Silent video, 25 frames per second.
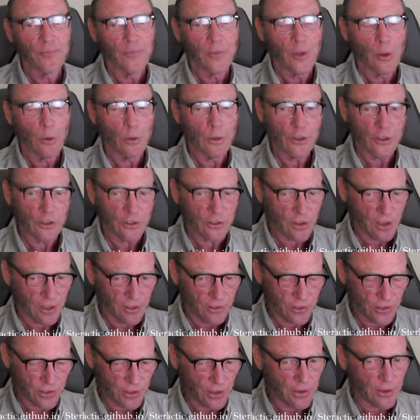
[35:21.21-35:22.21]
which is
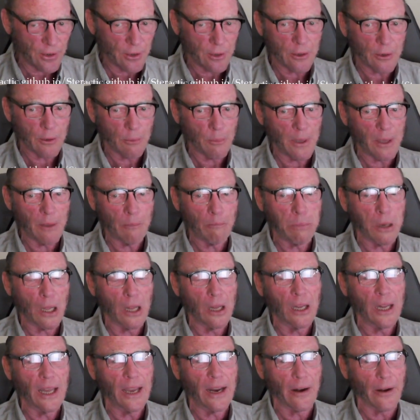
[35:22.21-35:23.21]
considered to be
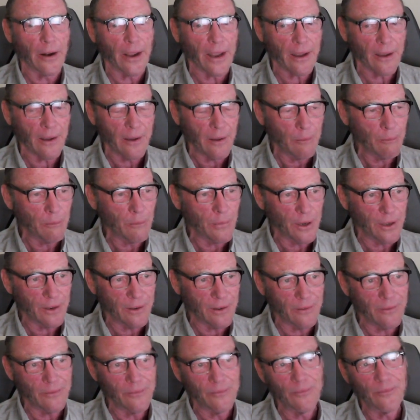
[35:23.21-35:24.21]
polaric,
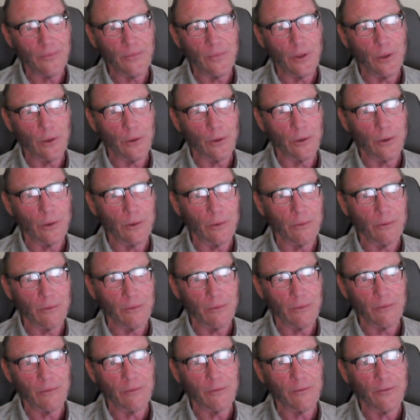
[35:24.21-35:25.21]
but you'll
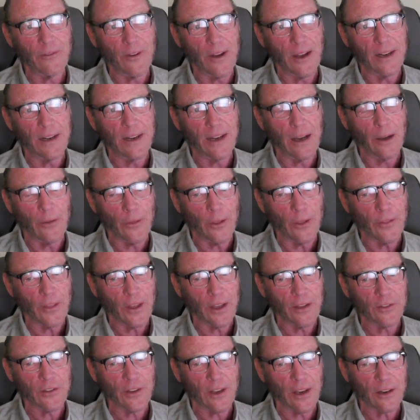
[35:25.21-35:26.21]
find out that
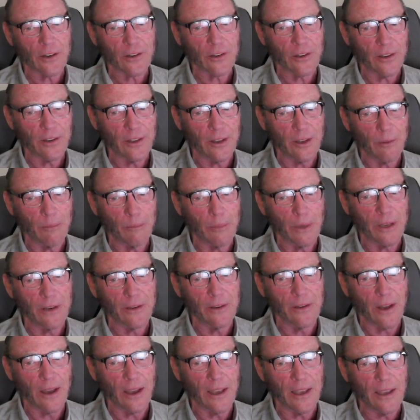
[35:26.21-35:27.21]
that's actually a bit
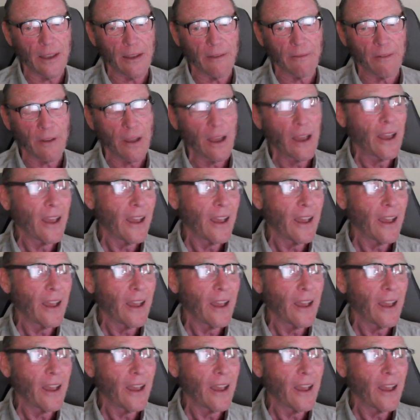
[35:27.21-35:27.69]
naive.